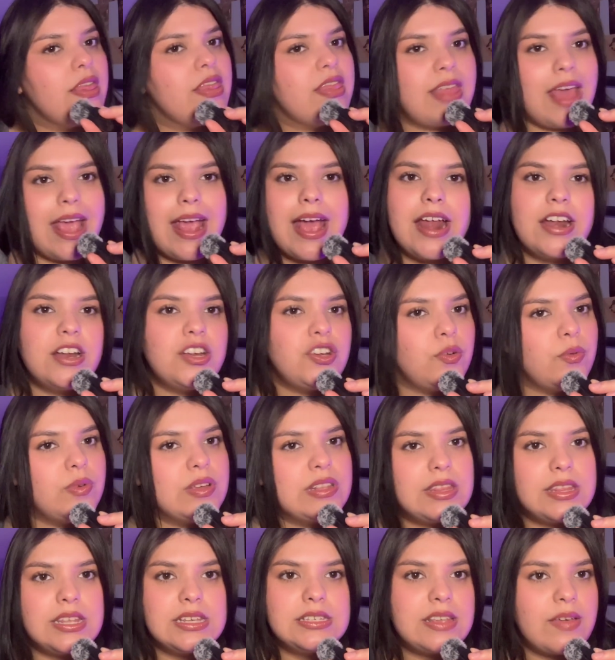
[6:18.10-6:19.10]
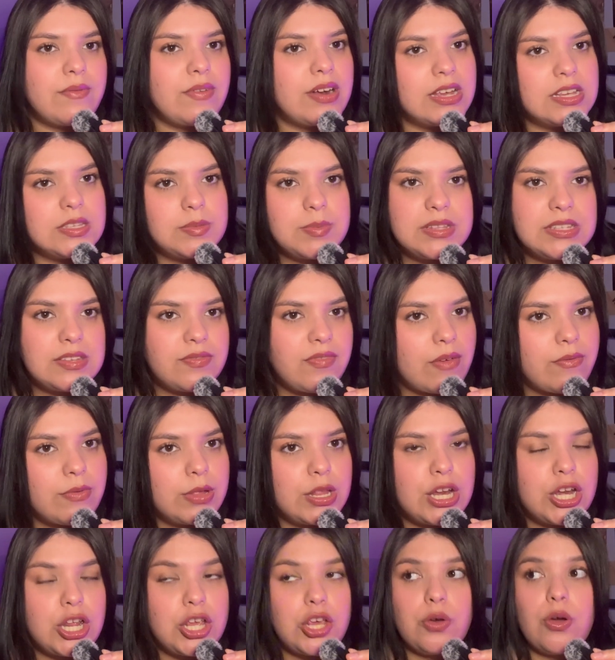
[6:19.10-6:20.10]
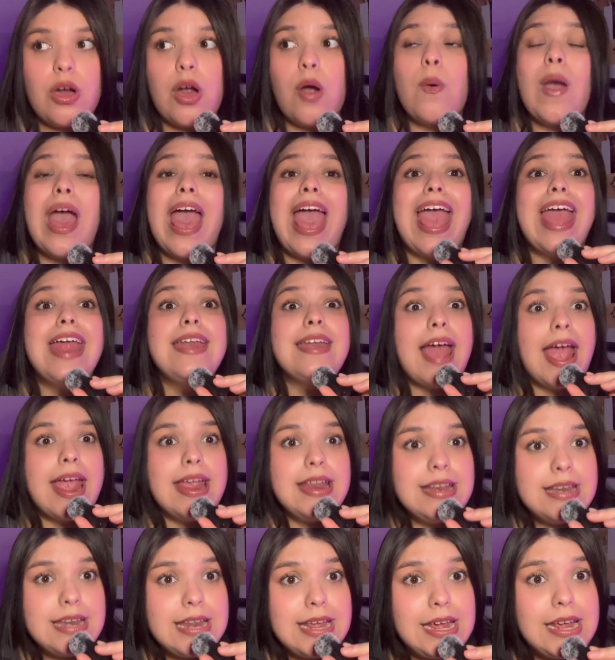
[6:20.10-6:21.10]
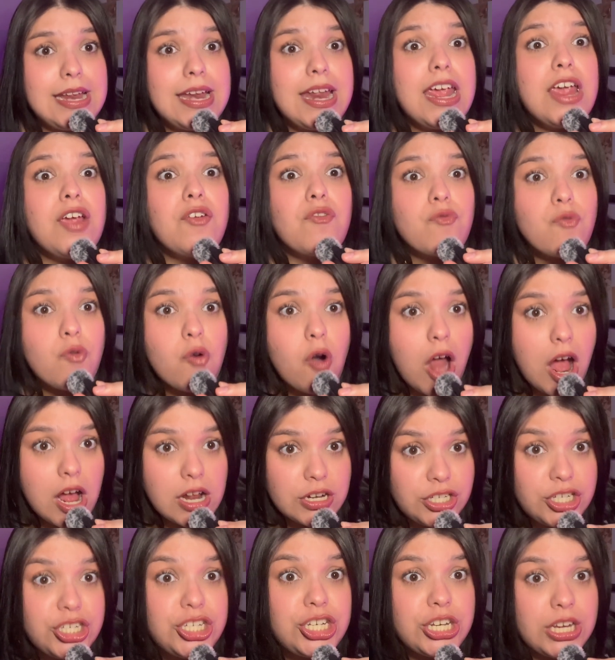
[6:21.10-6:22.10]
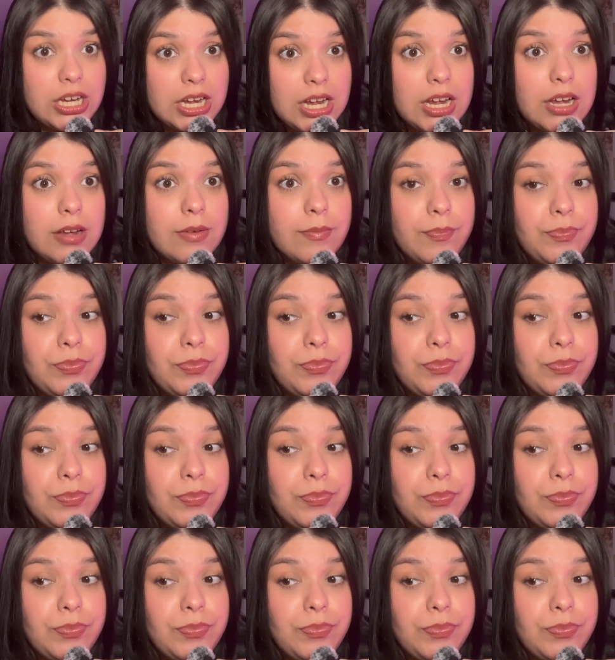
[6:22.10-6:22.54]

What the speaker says: they got to do with The 7 Husbands of Evelyn Hugo. And I need it raunchy.